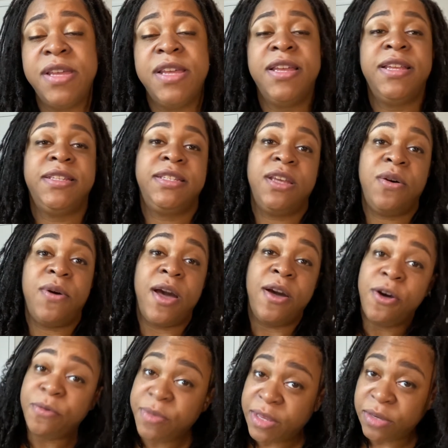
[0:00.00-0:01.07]
So I
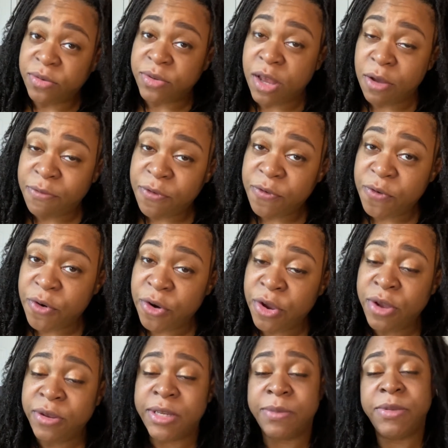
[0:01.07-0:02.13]
hope this was helpful for
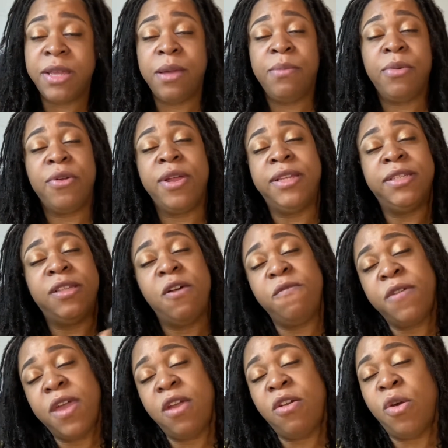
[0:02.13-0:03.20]
you. September is
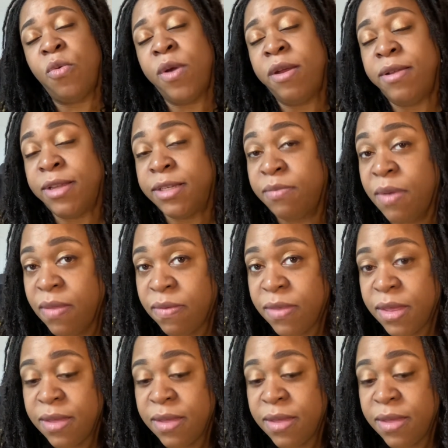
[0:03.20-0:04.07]
Self-Care Awareness Month.